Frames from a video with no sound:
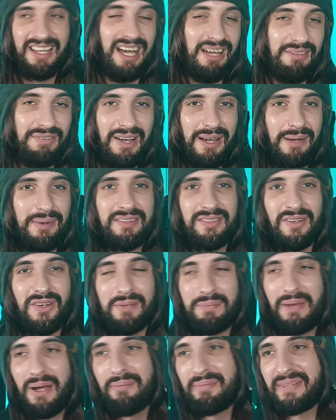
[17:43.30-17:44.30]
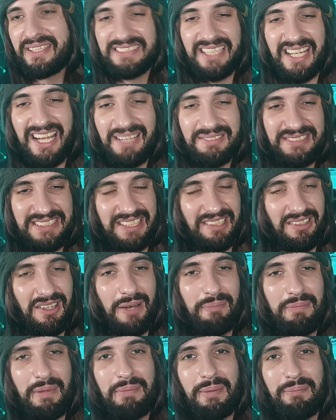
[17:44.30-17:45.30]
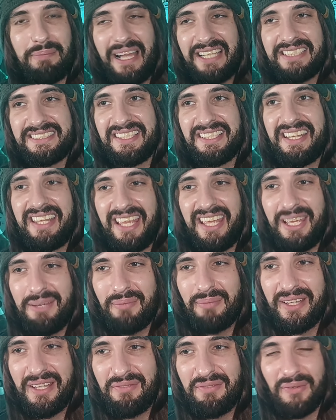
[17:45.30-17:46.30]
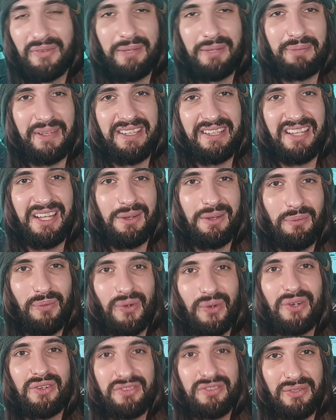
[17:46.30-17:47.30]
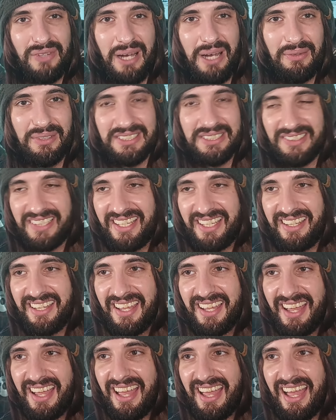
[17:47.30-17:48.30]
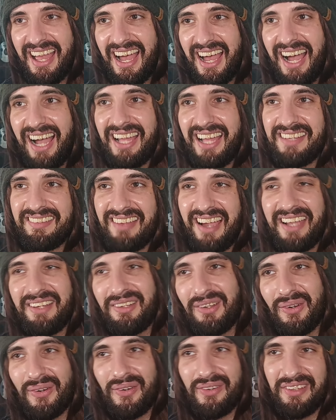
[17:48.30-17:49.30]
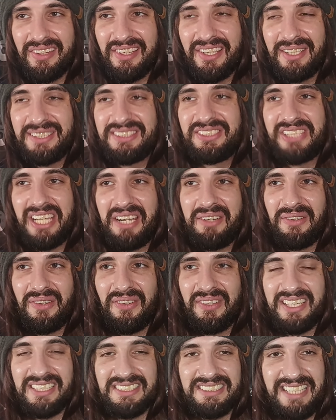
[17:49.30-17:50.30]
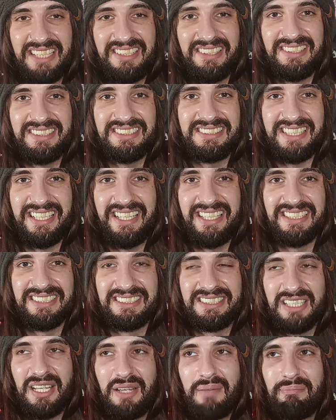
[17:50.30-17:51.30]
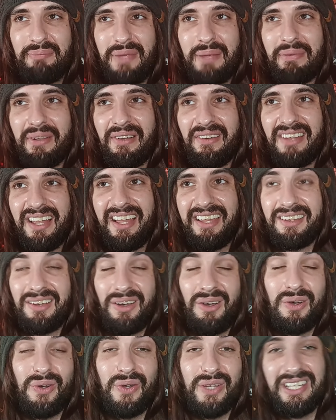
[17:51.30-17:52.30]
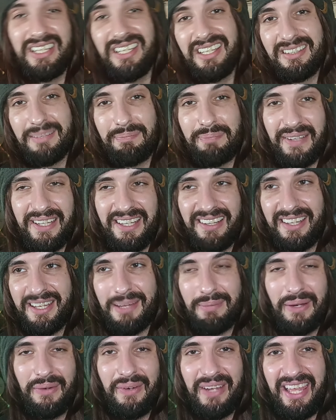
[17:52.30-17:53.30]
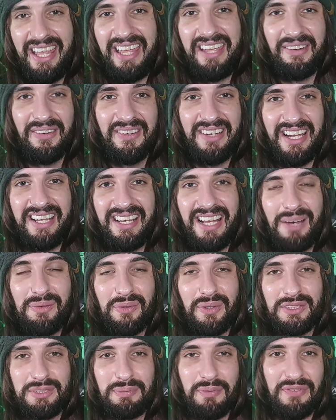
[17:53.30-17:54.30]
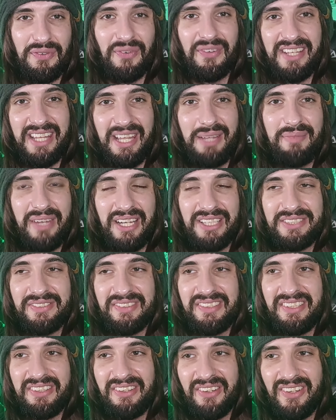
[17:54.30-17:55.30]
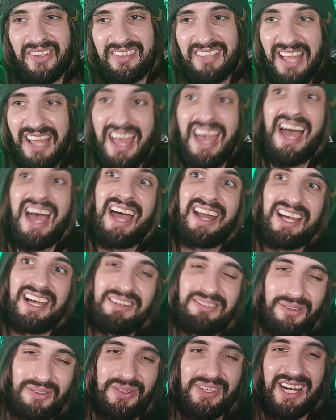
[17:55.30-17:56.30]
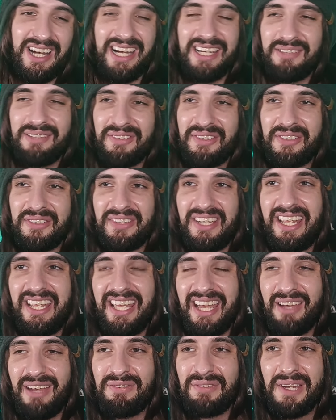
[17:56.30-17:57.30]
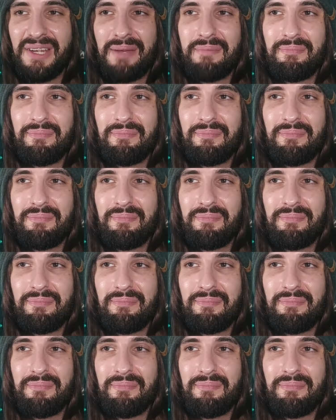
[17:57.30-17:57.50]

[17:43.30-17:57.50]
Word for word: I thought I would talk about because I have seen a lot of people bashing the game when they've only played like one or two hours on it. And I know the general consensus is people are like, oh, you need to play like about eight or nine hours before the game gets really good. And I do kind of agree if